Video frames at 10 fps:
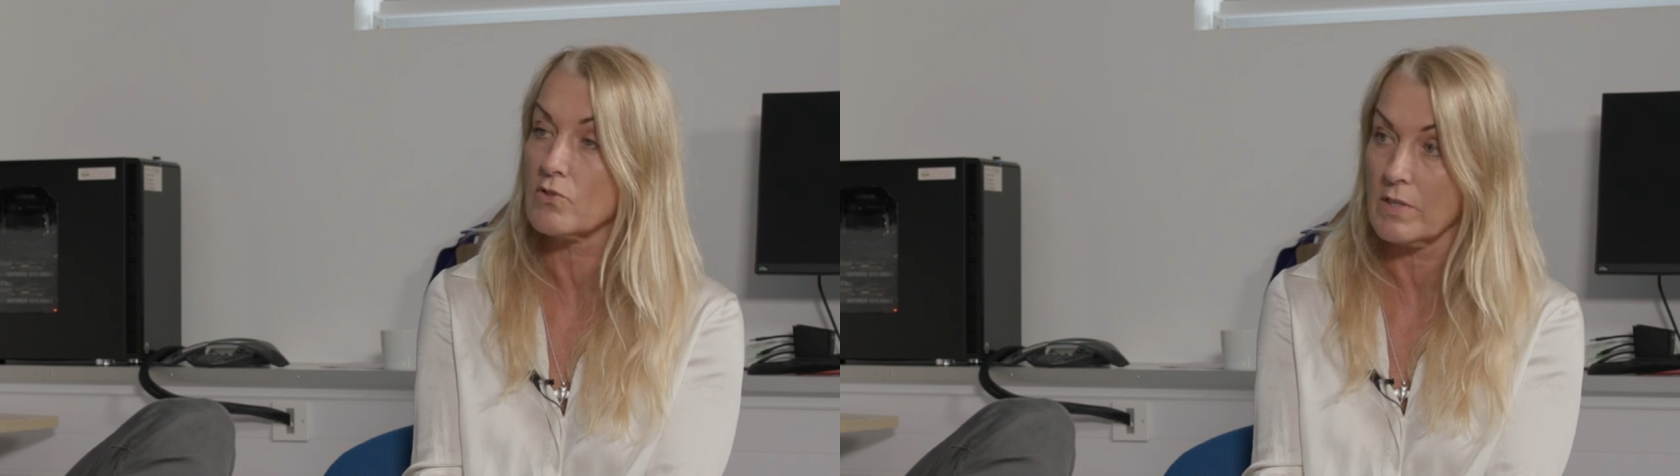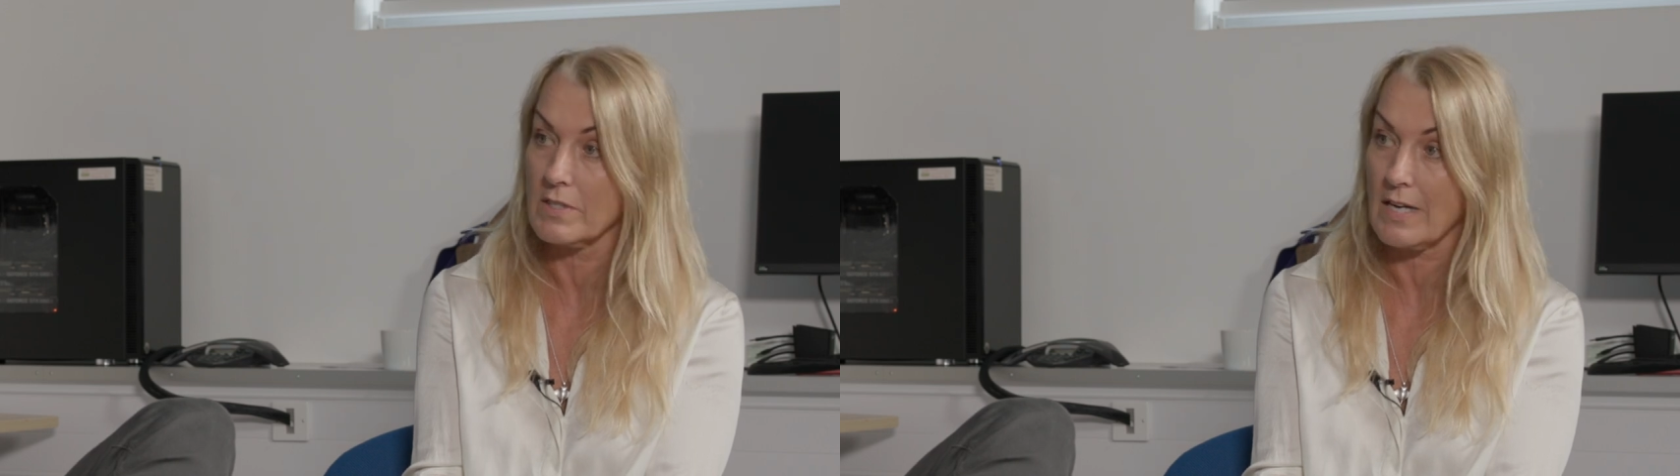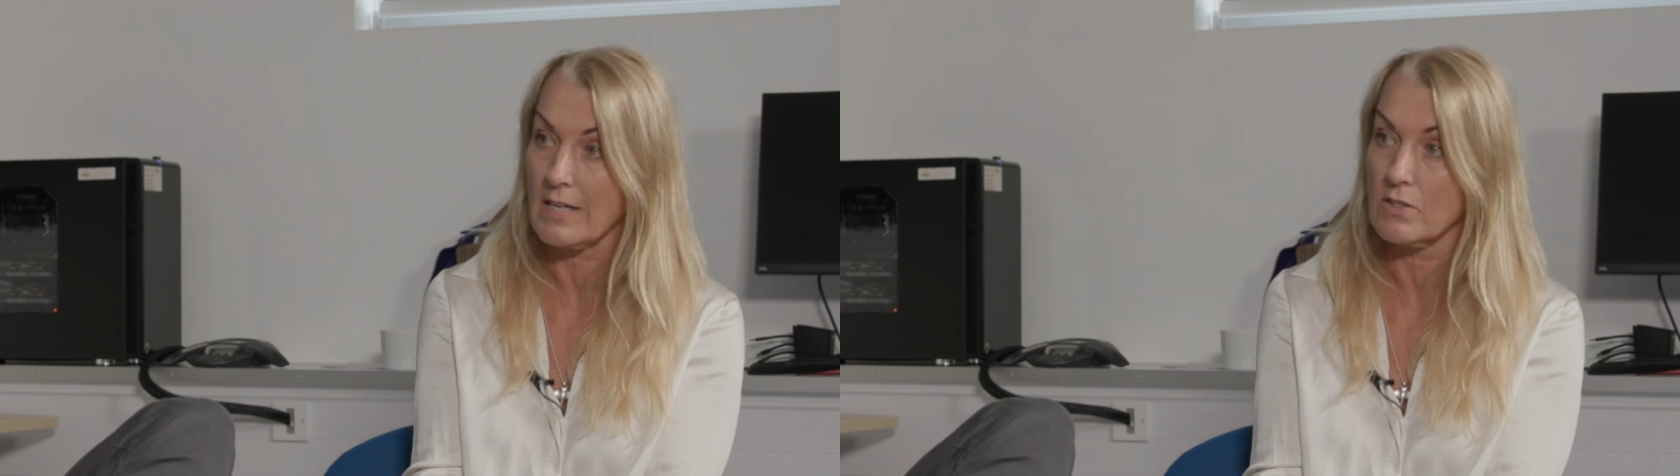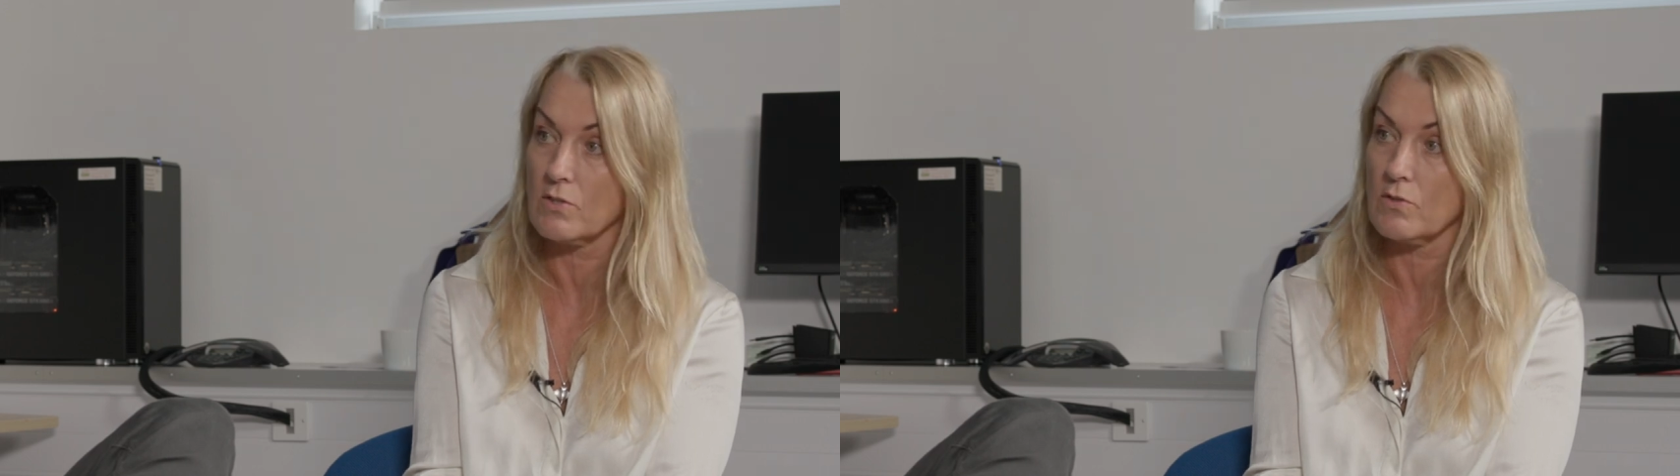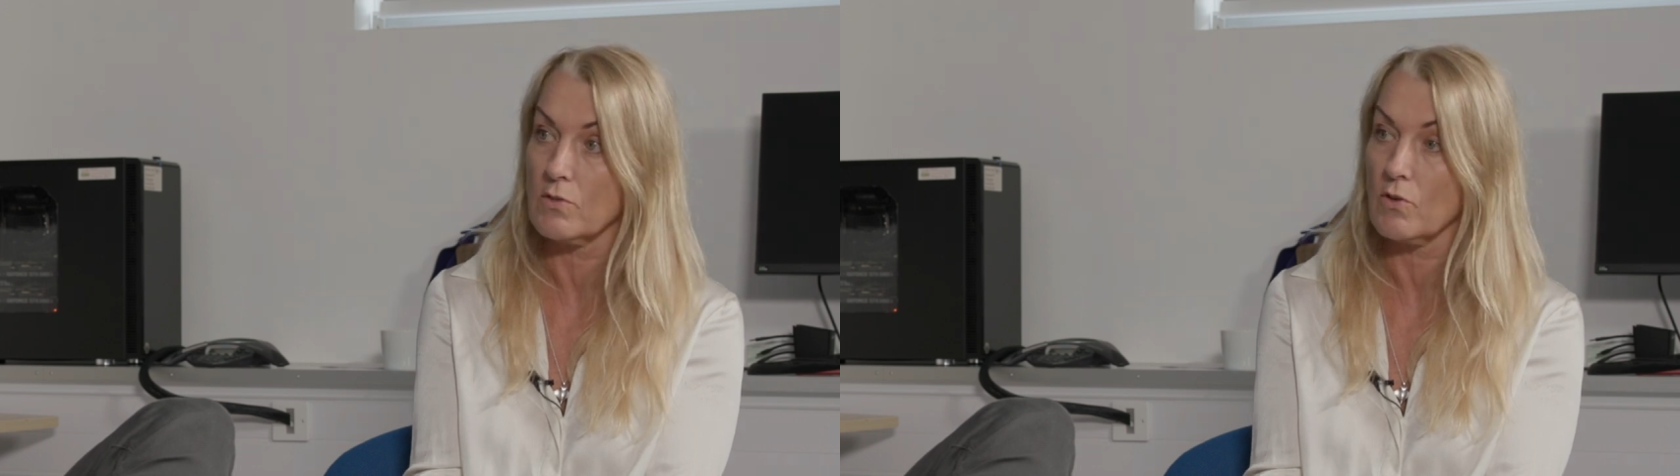Trinidad
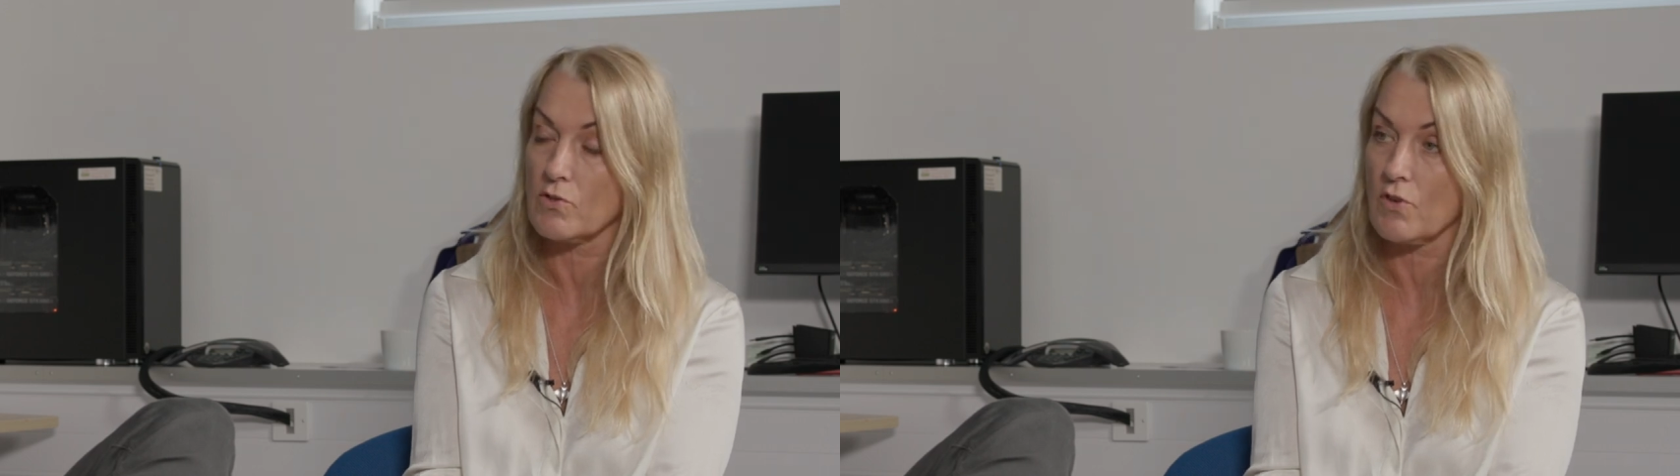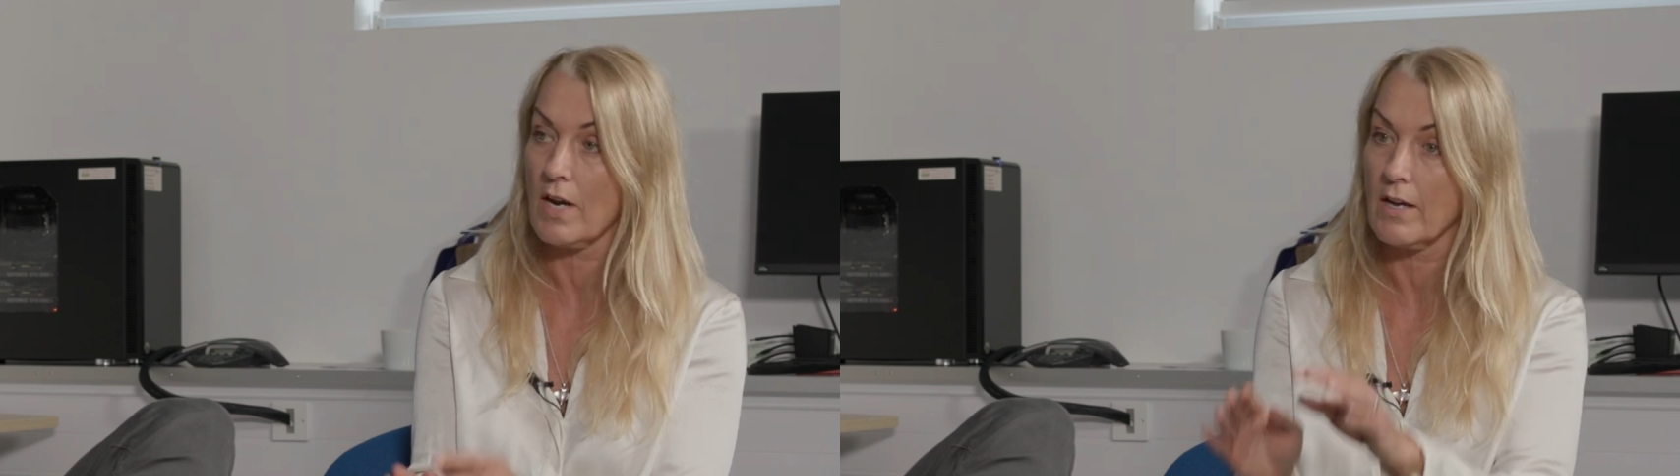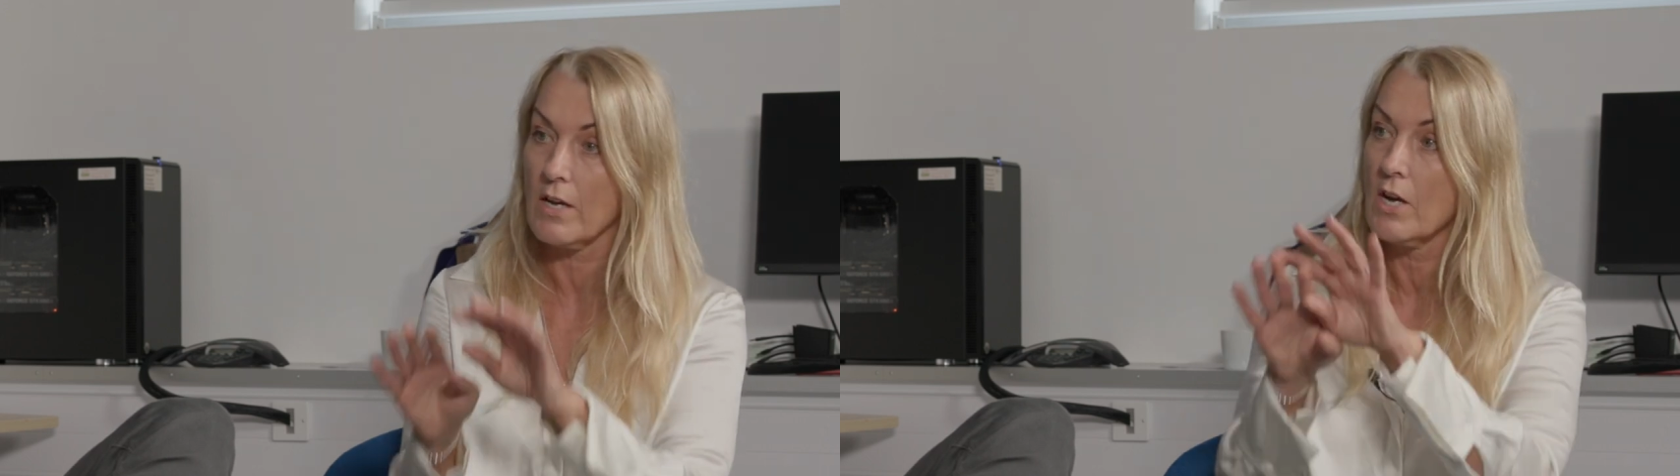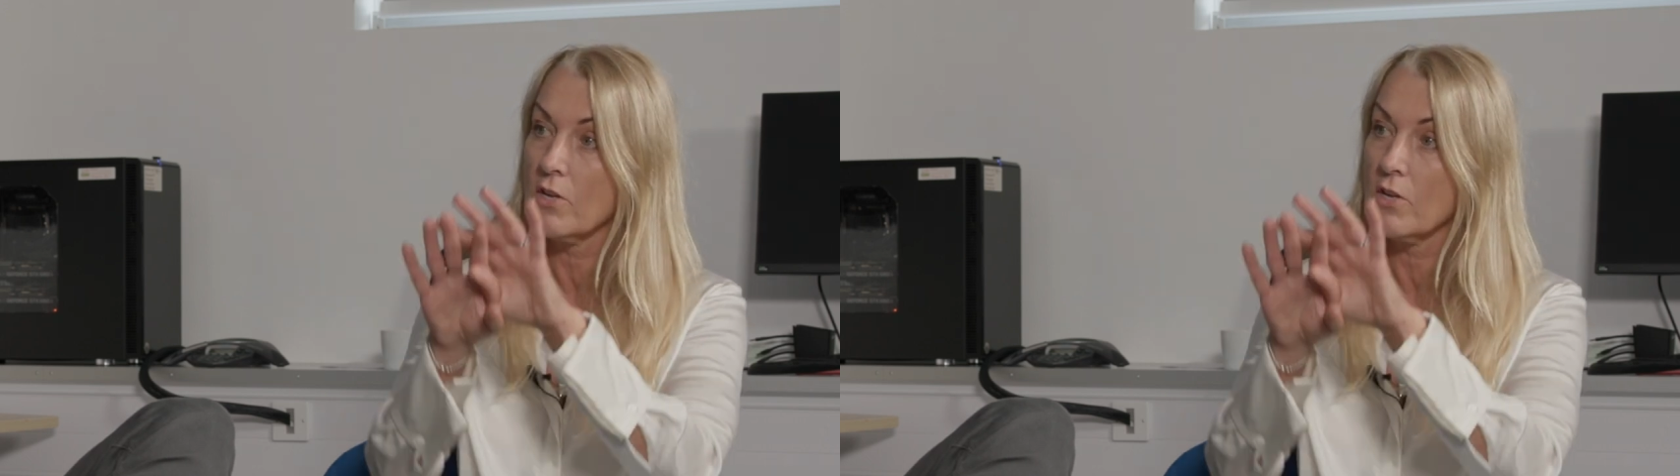and to Australia